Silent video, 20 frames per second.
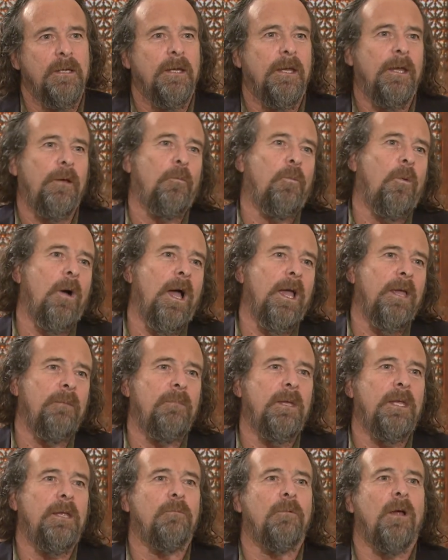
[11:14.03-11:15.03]
and why
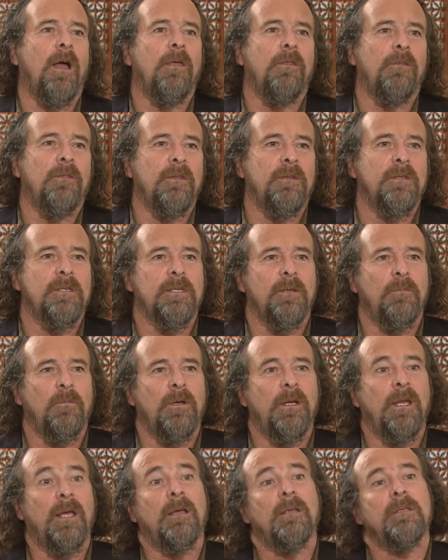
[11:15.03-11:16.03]
me rather than
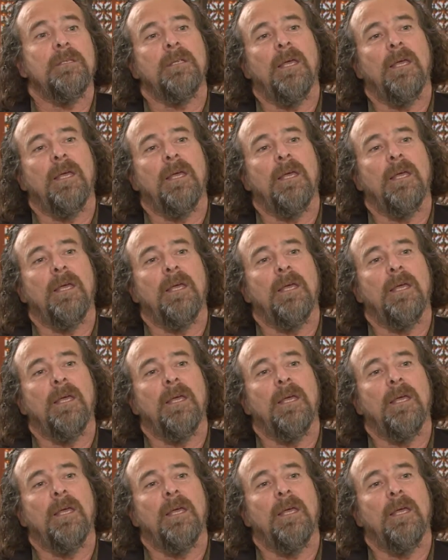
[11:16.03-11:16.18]
someone else?